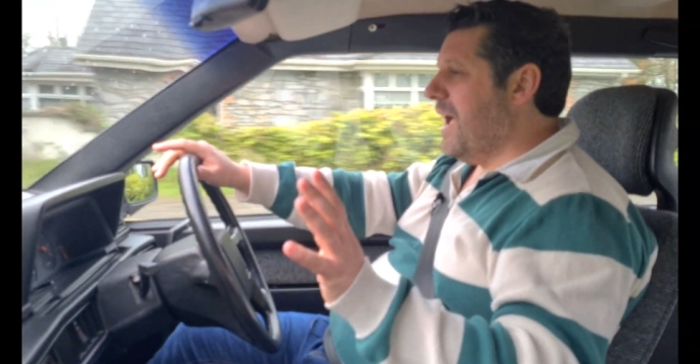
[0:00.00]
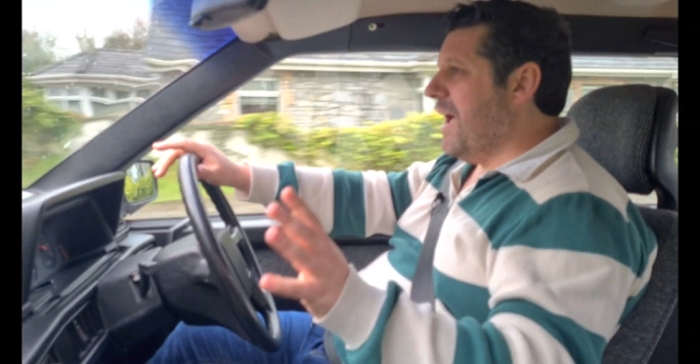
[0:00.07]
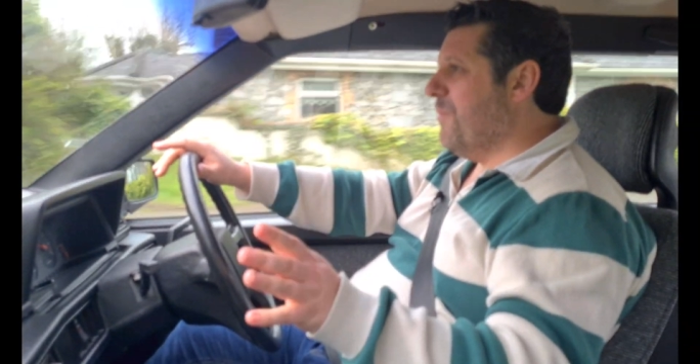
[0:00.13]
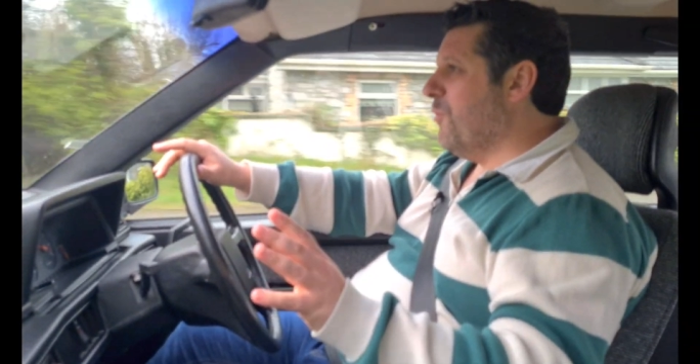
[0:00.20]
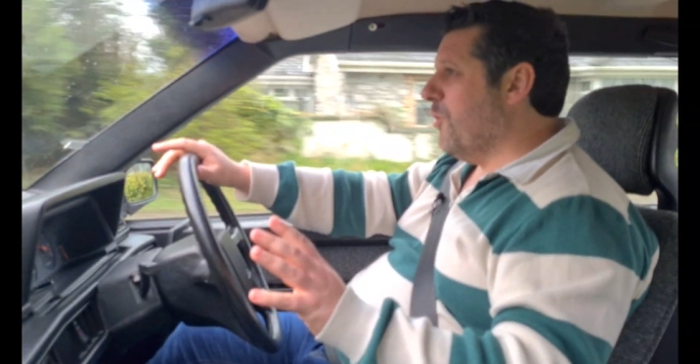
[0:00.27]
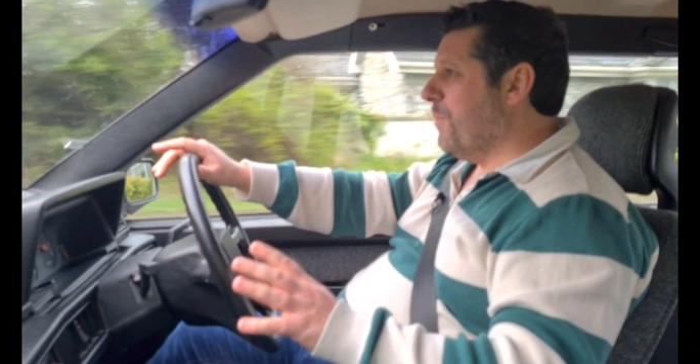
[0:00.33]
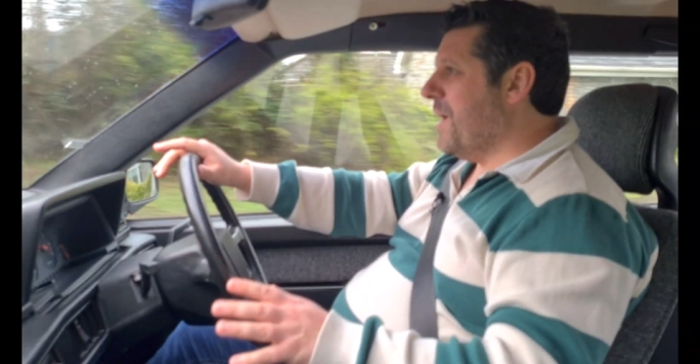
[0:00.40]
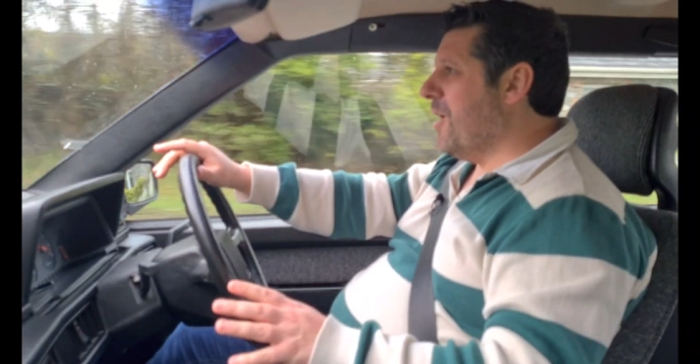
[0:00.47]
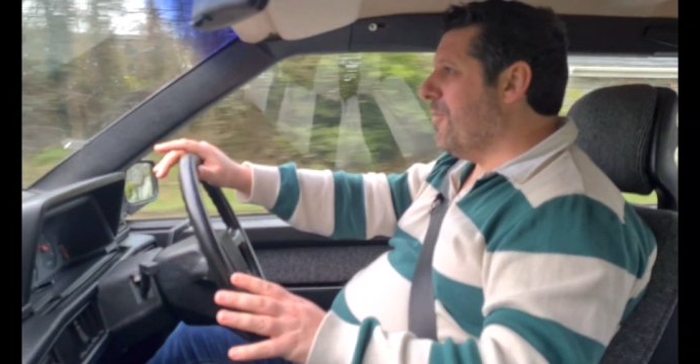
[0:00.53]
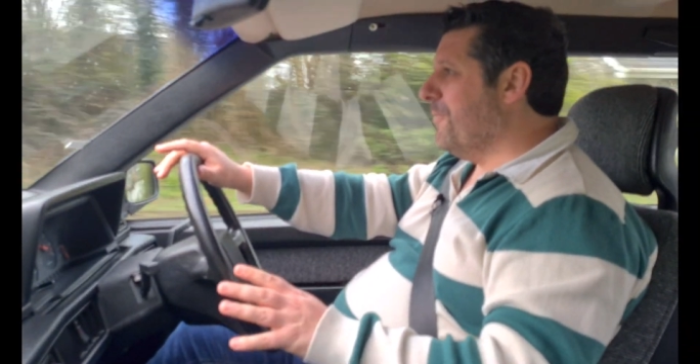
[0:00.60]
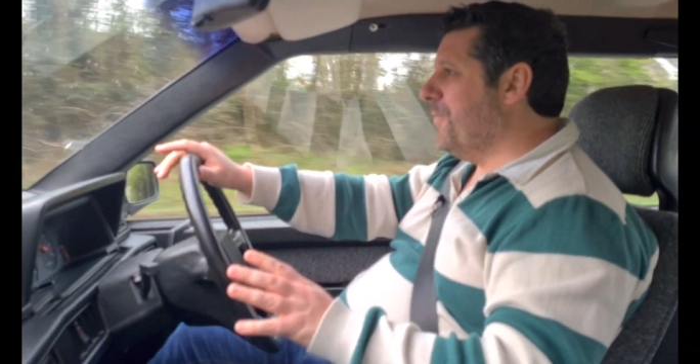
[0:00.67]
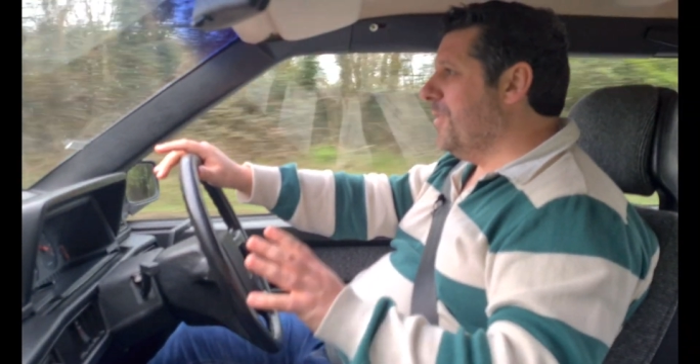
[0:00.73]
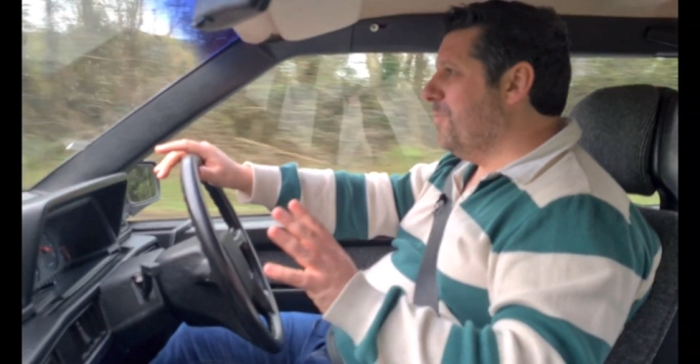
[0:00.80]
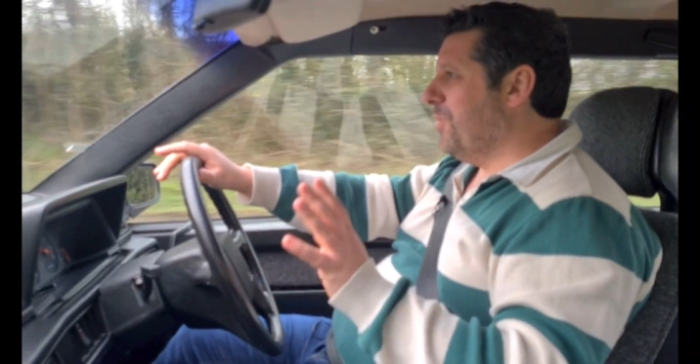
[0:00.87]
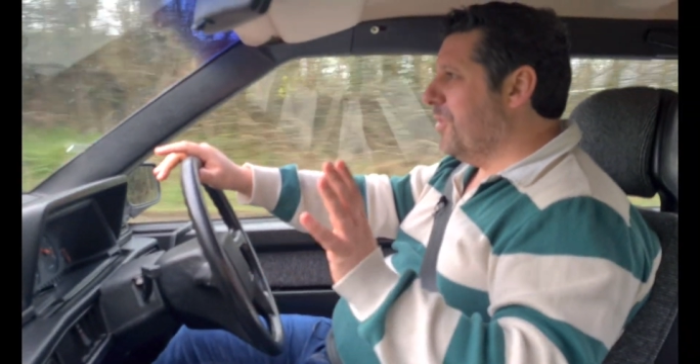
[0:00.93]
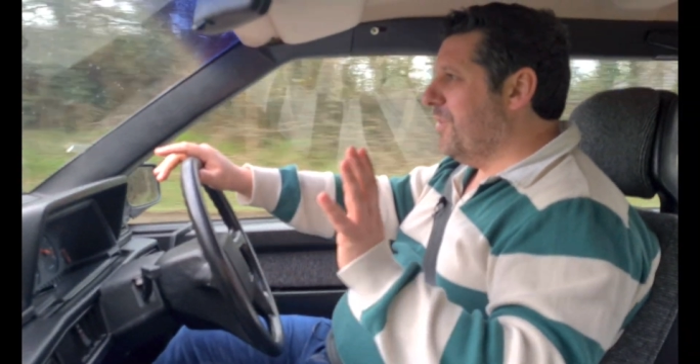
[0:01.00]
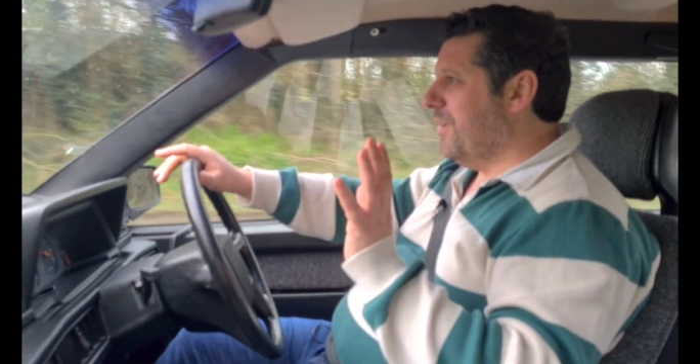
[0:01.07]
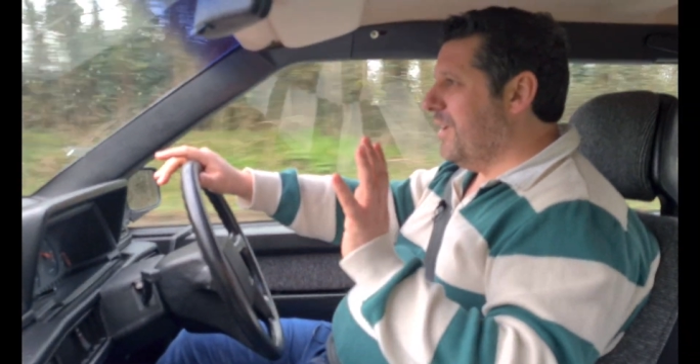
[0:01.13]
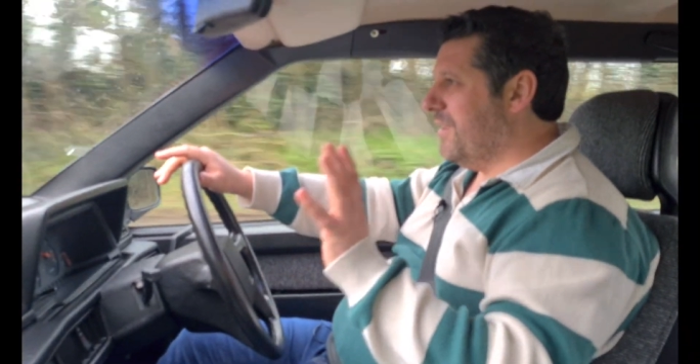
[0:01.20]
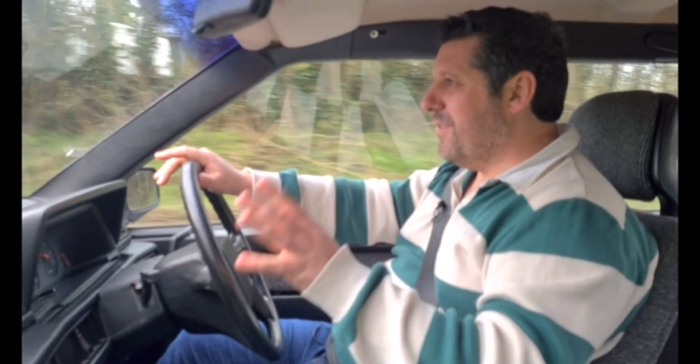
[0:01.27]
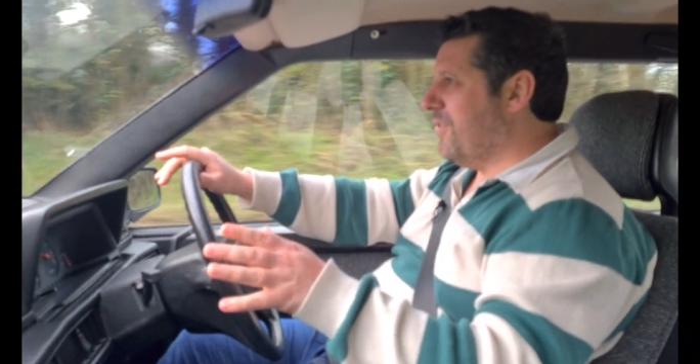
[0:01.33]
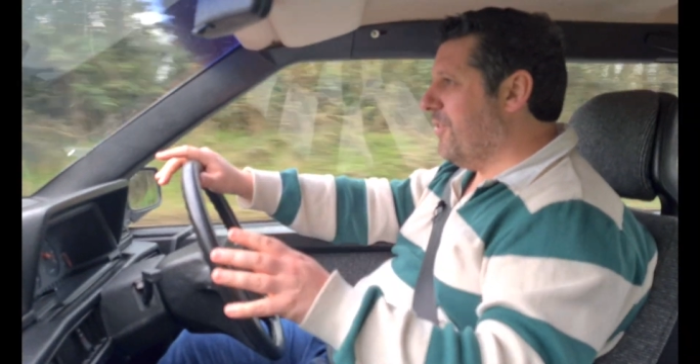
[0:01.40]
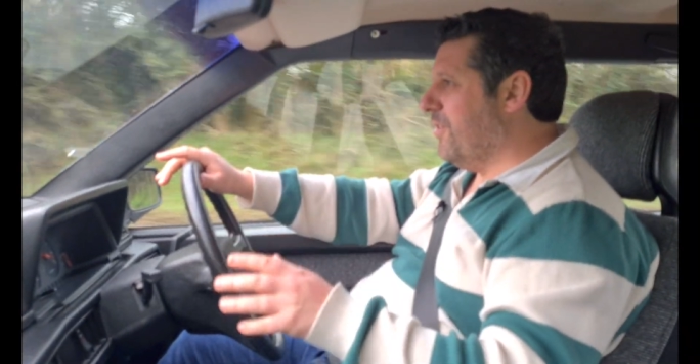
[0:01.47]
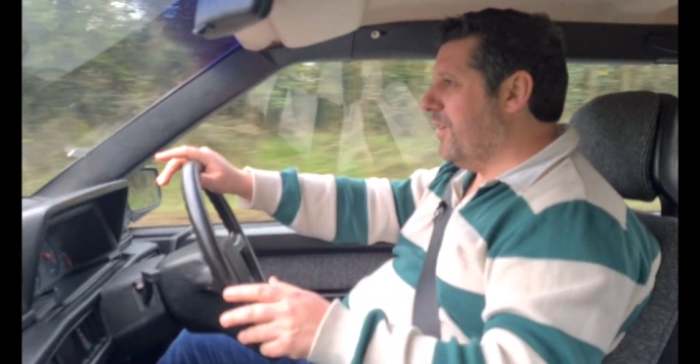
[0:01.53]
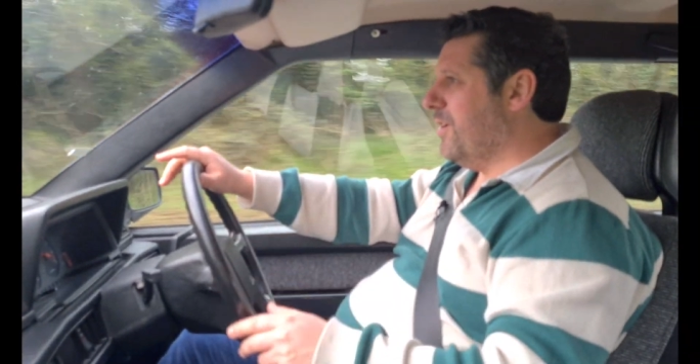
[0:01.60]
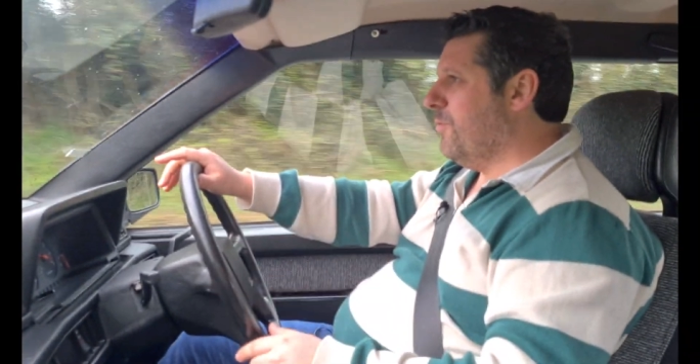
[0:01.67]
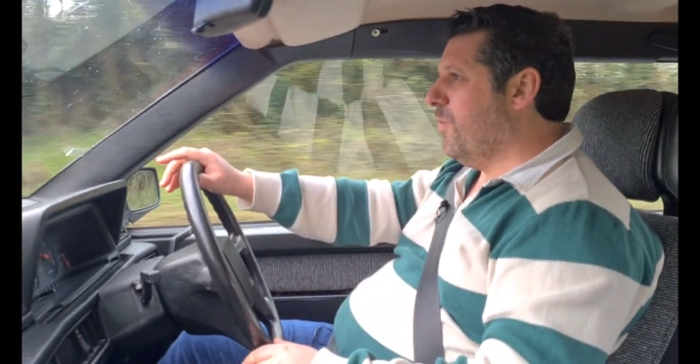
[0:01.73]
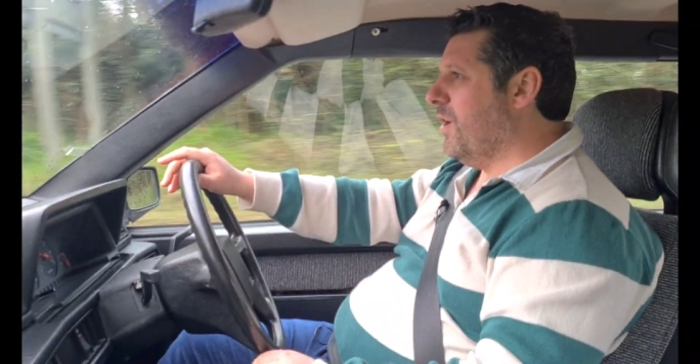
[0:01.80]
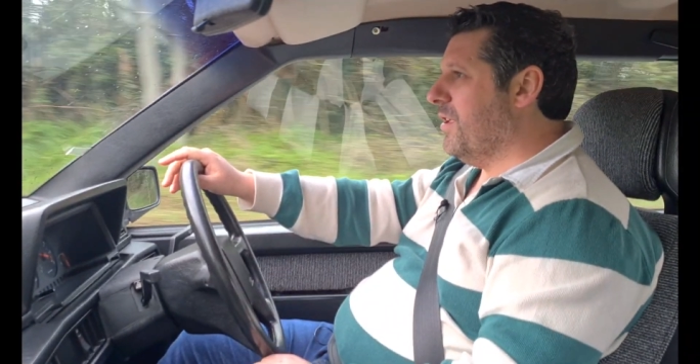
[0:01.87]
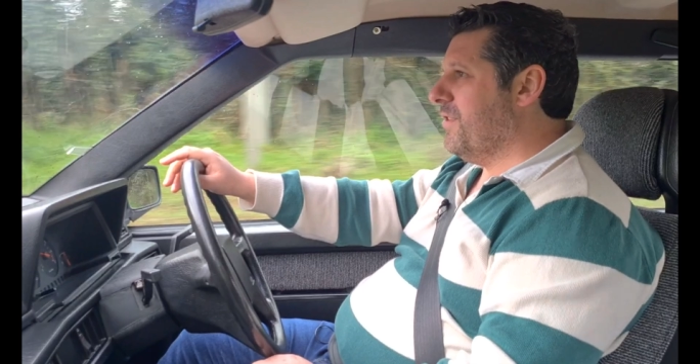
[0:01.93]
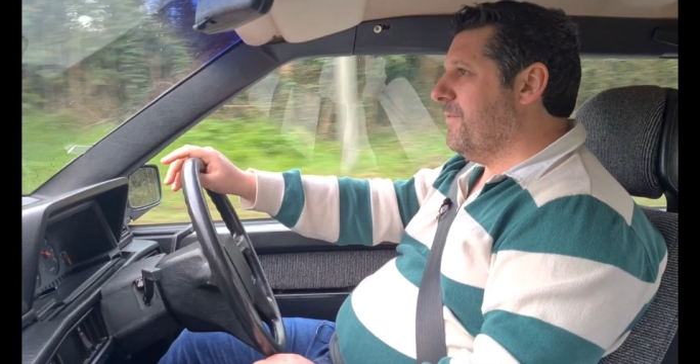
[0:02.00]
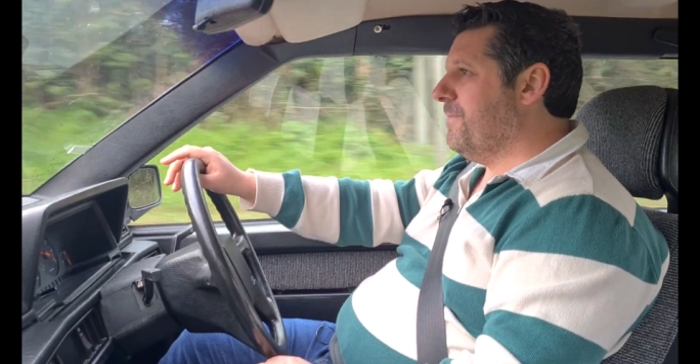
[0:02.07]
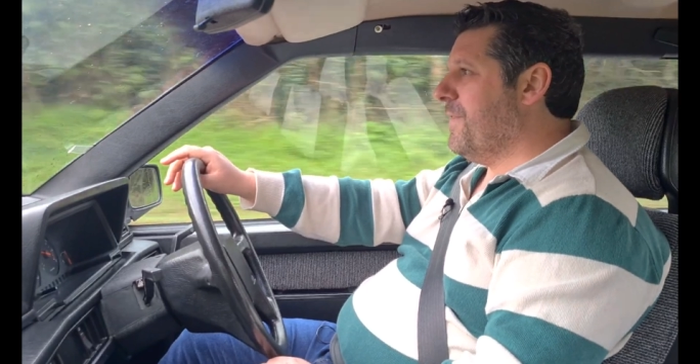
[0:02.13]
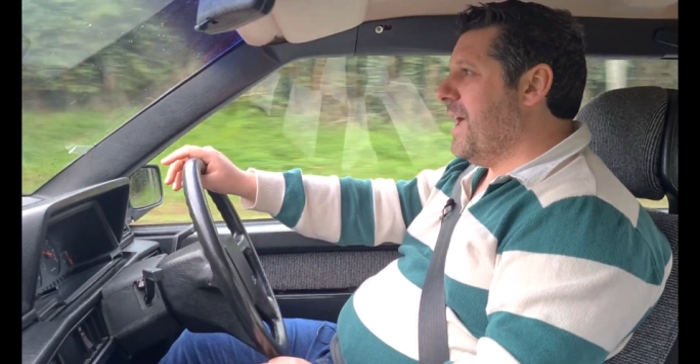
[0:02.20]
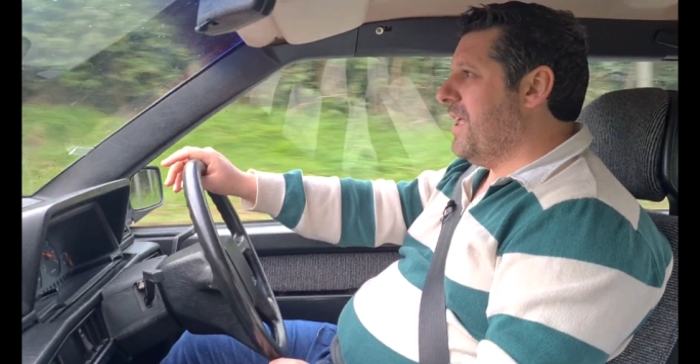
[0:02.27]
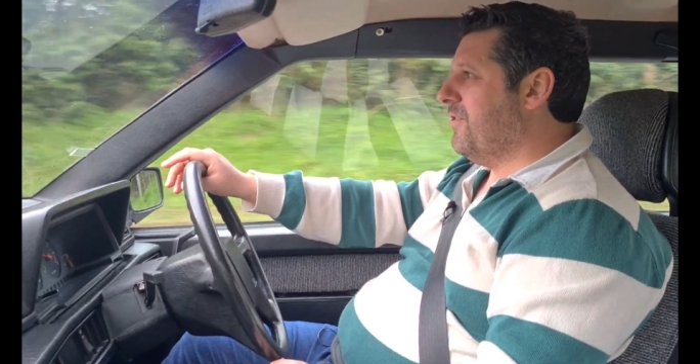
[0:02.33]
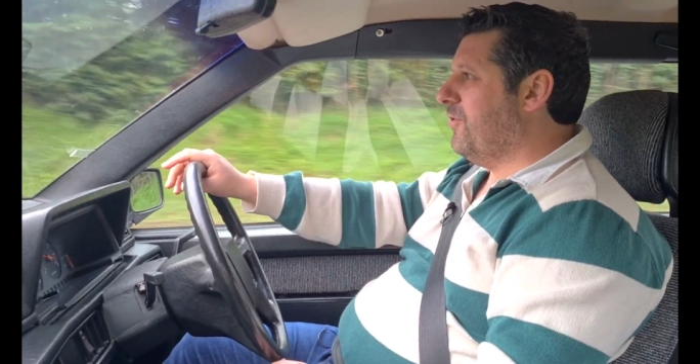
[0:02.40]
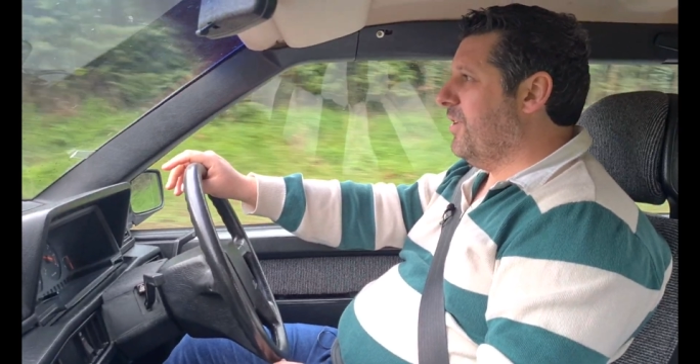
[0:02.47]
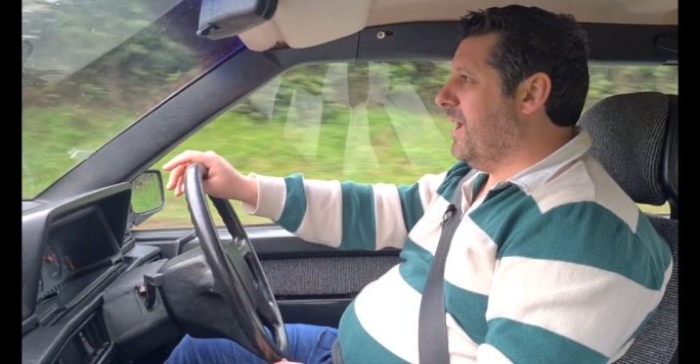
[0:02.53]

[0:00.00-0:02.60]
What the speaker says: more powerful, but it certainly was faster,